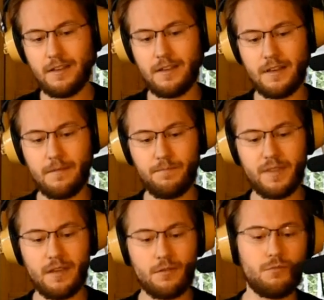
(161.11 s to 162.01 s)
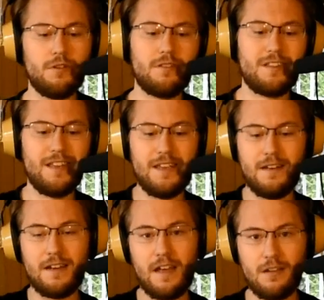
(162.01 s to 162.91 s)
It was the
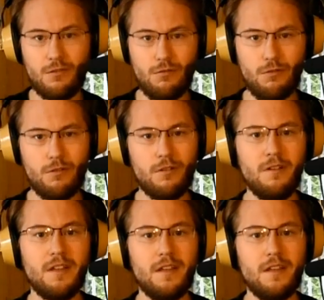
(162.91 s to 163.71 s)
Nikkor